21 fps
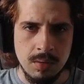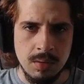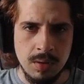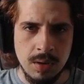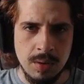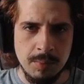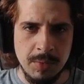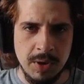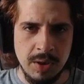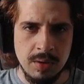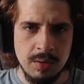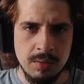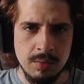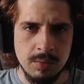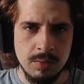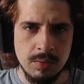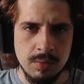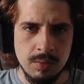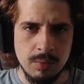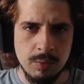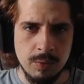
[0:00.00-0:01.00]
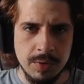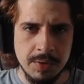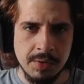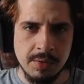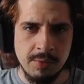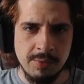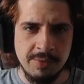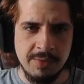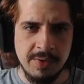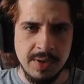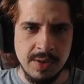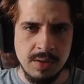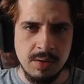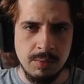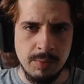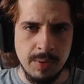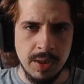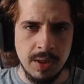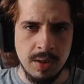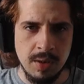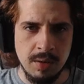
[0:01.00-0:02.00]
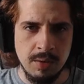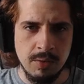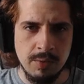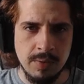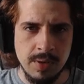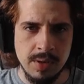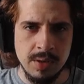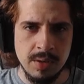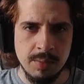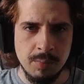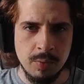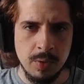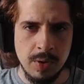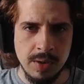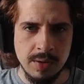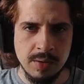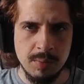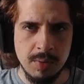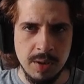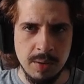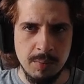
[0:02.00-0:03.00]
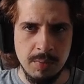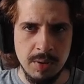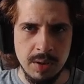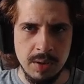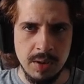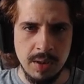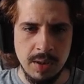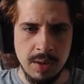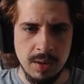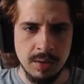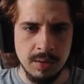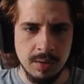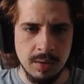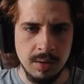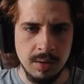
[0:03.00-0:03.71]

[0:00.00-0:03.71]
I mean, we're so fancy we can increase the price by a bit, ain't it?